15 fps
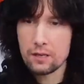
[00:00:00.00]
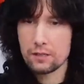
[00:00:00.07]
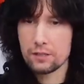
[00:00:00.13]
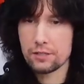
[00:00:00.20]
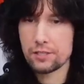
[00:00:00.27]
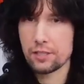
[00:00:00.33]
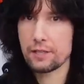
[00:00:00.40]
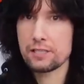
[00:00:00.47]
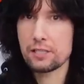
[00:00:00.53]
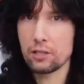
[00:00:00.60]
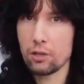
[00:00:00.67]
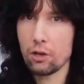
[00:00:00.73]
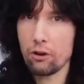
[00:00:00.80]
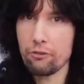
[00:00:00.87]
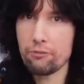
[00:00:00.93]
So there's a
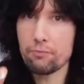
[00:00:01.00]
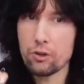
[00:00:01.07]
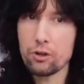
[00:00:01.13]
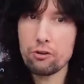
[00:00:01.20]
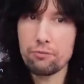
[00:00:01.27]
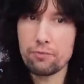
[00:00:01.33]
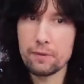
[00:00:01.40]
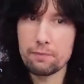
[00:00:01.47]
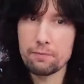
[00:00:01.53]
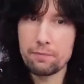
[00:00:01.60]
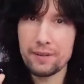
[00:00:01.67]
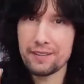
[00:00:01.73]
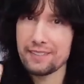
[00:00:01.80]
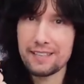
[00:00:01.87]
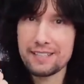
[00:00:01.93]
lot of movement,
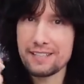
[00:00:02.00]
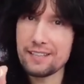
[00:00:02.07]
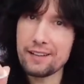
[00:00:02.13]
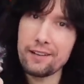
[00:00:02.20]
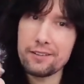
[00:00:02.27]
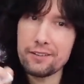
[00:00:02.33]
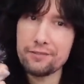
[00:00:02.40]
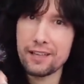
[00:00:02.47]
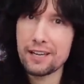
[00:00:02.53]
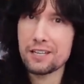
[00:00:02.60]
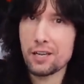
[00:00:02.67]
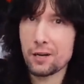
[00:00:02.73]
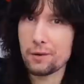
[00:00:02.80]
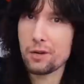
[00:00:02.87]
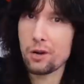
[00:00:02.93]
but there's none of that
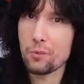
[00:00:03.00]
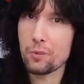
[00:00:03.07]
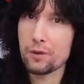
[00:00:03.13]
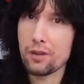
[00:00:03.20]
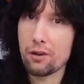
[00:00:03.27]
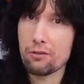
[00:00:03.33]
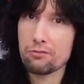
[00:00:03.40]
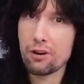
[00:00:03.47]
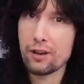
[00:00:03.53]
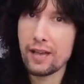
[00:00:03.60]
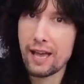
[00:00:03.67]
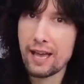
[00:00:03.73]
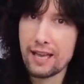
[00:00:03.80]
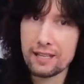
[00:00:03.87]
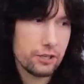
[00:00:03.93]
going on with her right
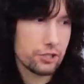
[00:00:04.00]
hand.